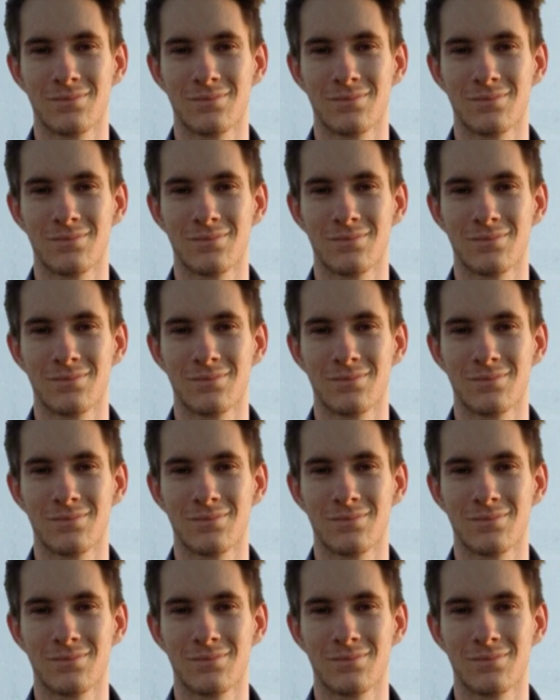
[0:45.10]

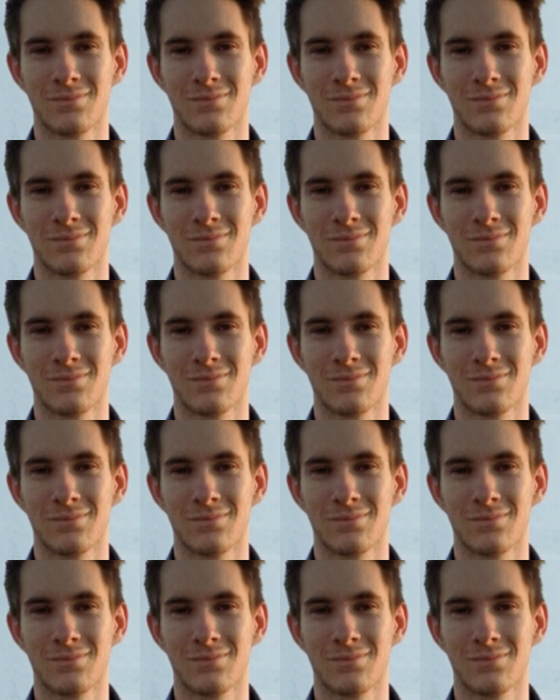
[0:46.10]

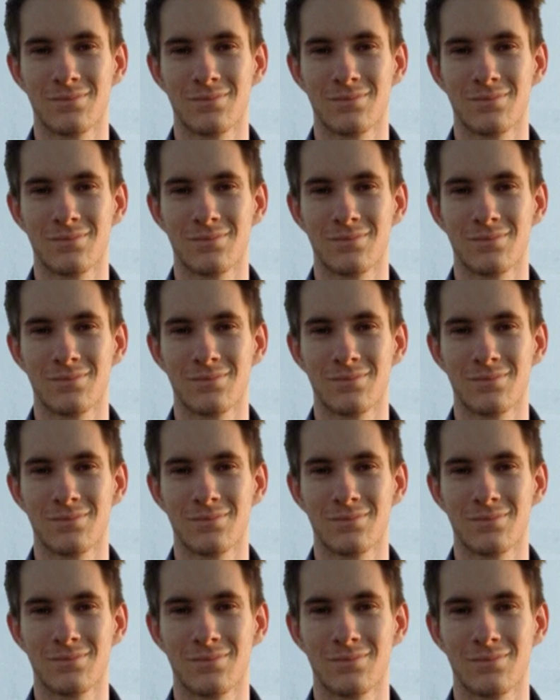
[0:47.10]

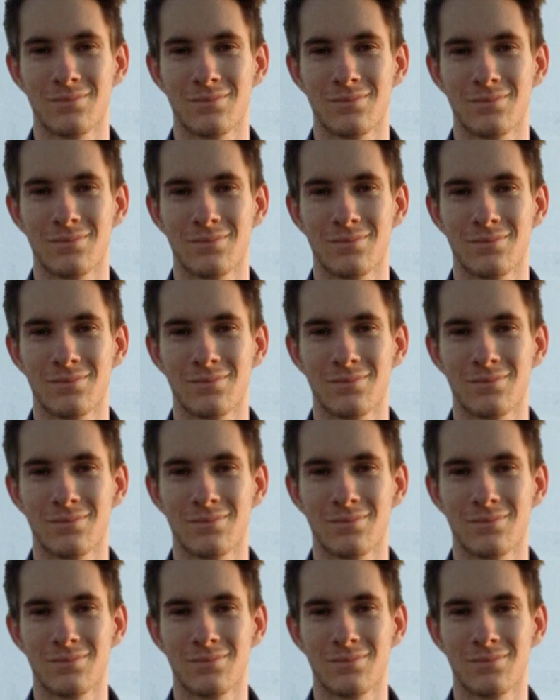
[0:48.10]

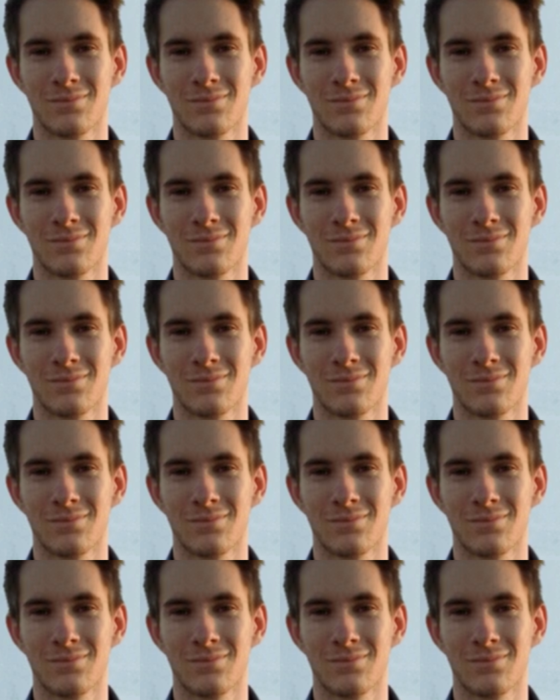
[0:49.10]

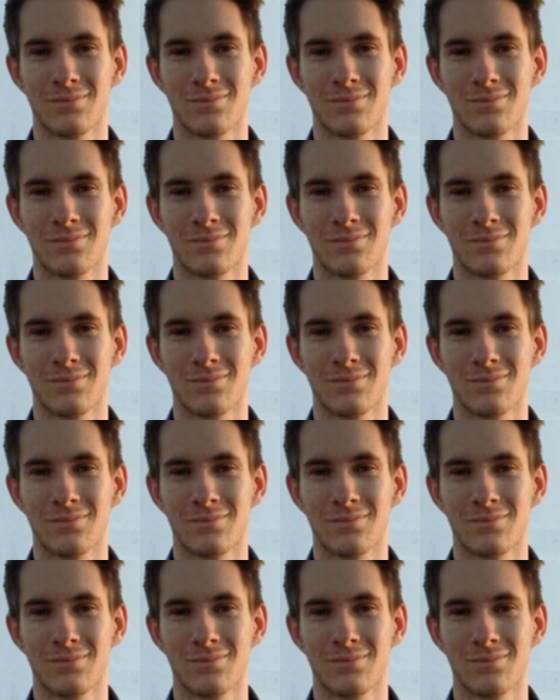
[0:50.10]

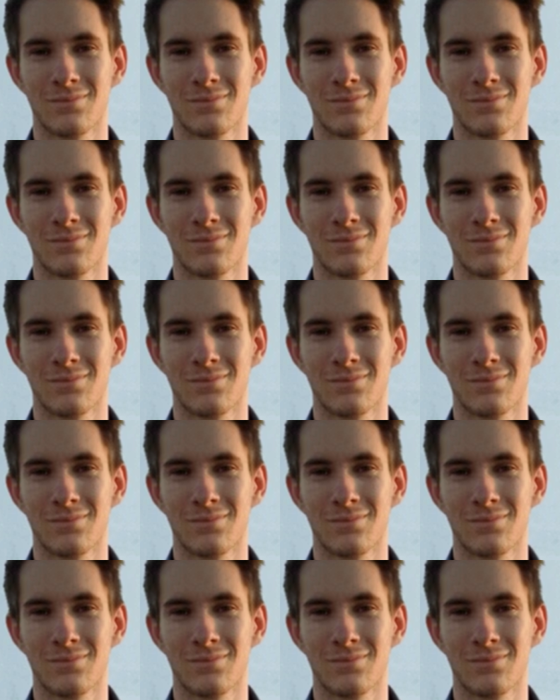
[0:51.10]
The face doesn't move, so there is nothing to read.